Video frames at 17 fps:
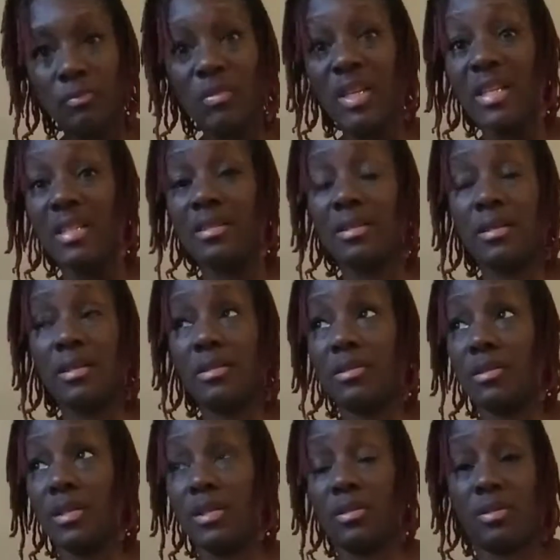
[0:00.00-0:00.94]
It's,
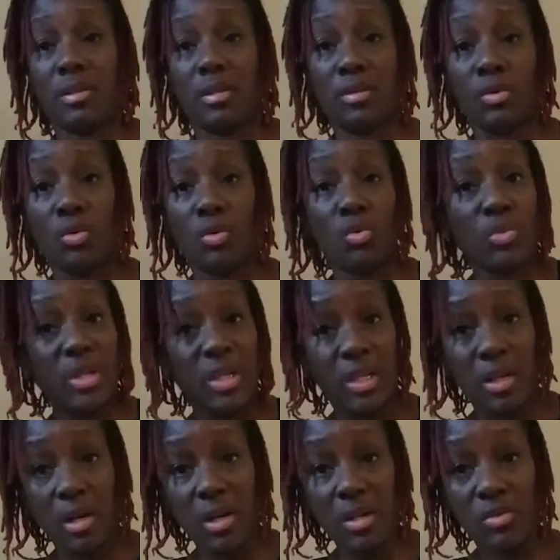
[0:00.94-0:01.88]
it's, it's already
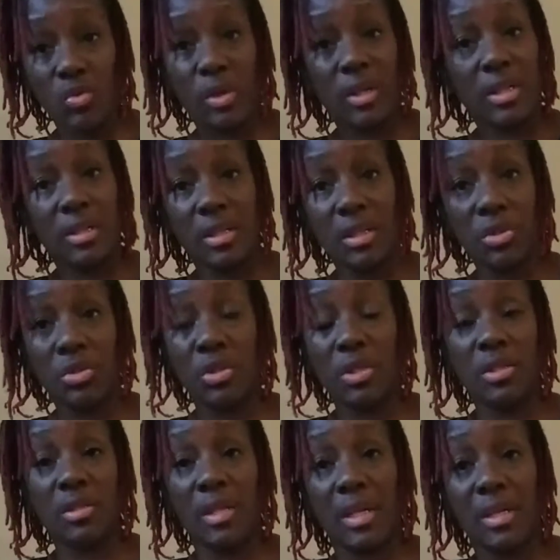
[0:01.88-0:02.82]
hard trying to teach
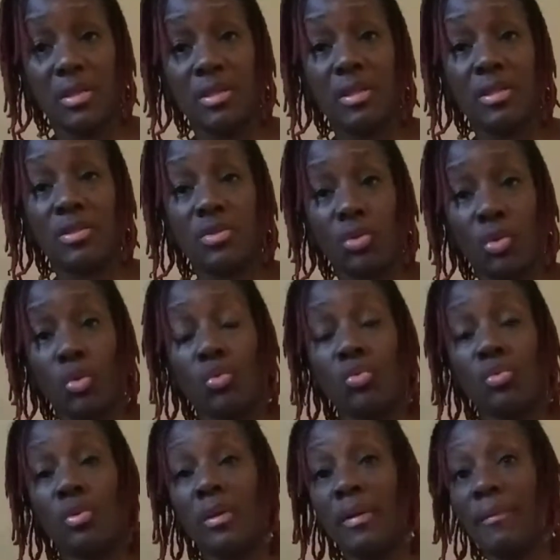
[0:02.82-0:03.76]
these kids in
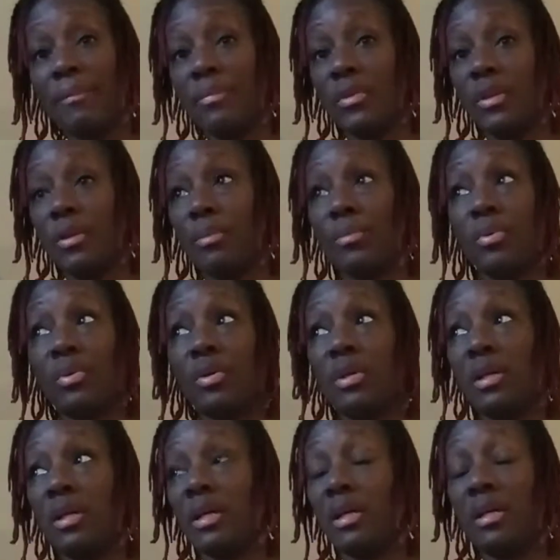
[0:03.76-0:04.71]
school, but
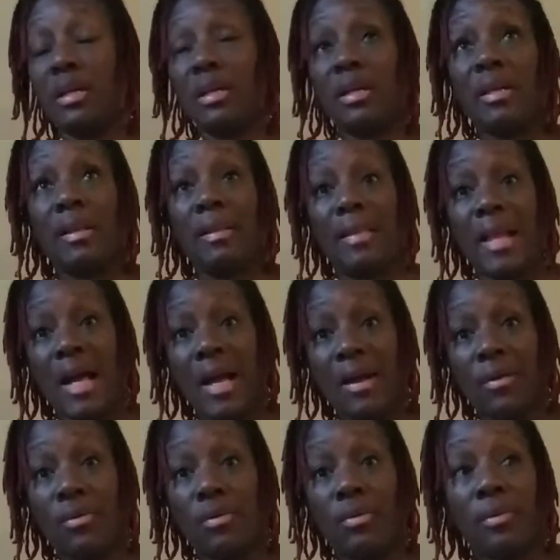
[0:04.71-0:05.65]
uh,
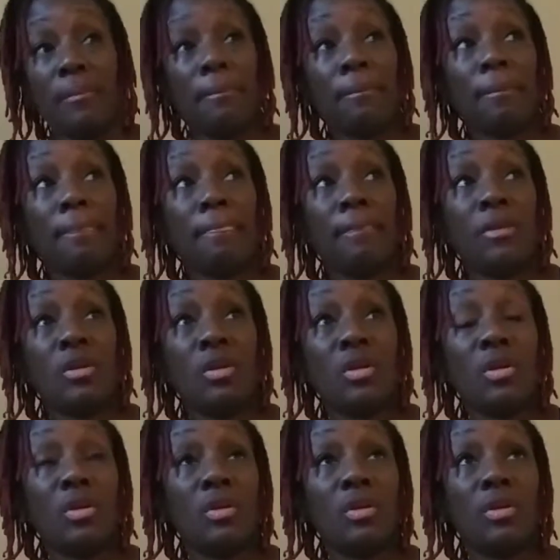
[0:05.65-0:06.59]
now,
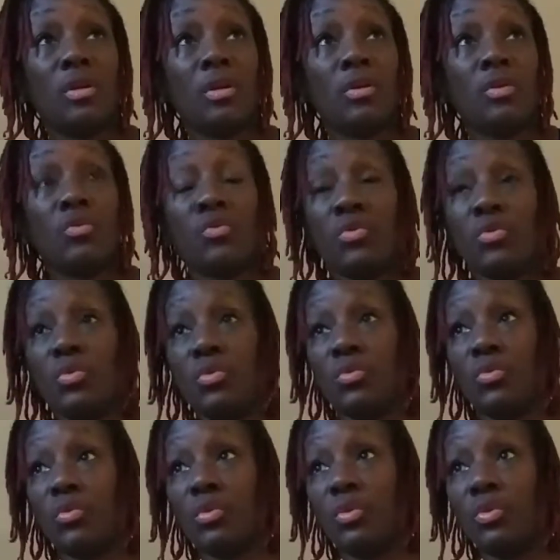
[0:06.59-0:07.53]
uh, through
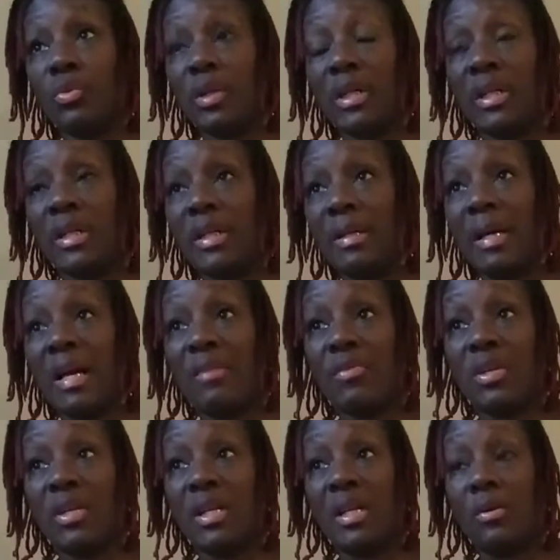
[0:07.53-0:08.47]
through uh,
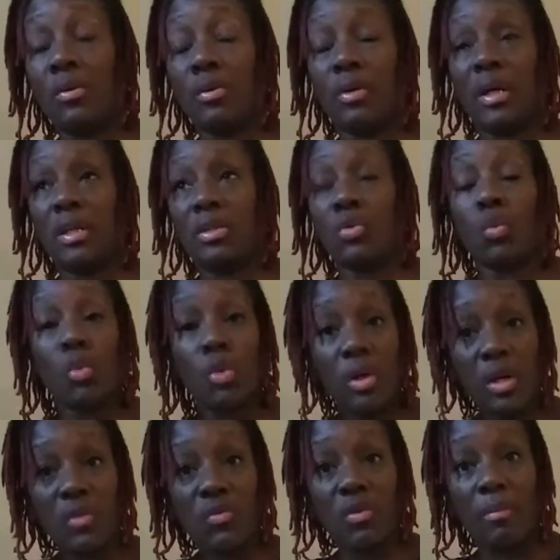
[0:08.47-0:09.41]
having to
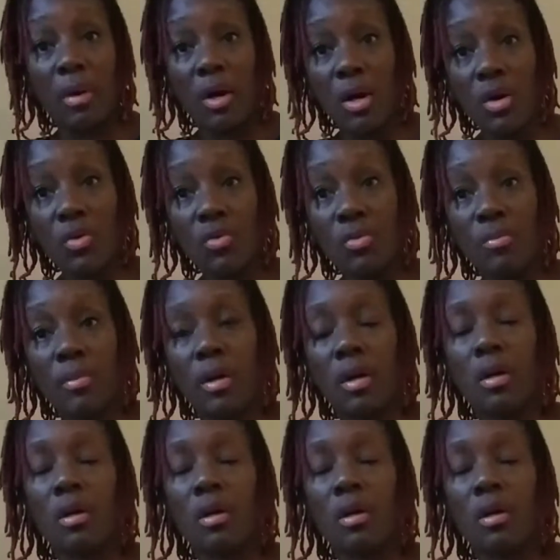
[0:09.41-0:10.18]
work from home,